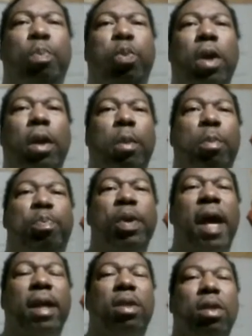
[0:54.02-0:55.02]
Welcome
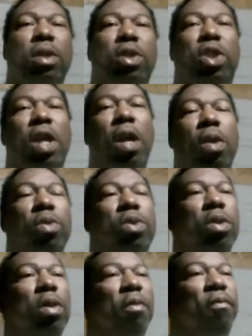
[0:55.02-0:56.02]
back to the channel,
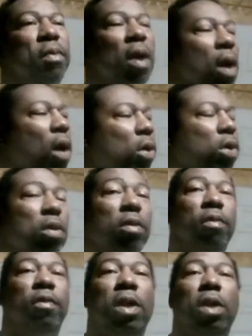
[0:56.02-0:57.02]
to the vlog, to the
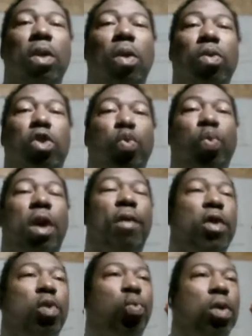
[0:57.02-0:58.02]
video, to whatever
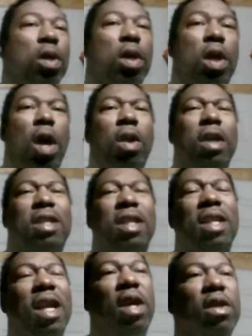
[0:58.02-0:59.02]
you want to call it.
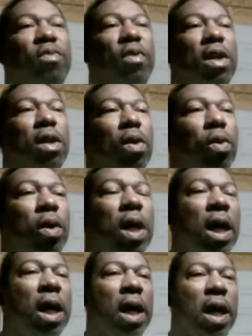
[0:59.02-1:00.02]
Today's video
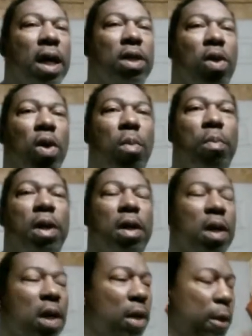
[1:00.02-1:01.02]
is going to
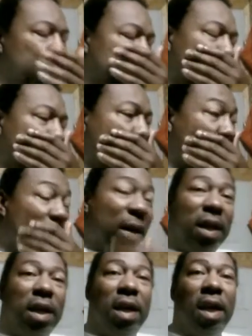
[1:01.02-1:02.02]
be
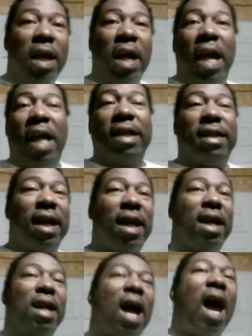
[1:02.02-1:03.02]
me saying
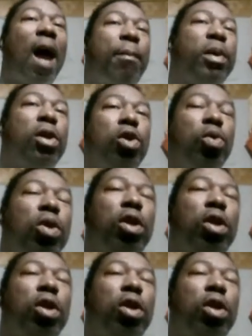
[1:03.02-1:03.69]
Happy New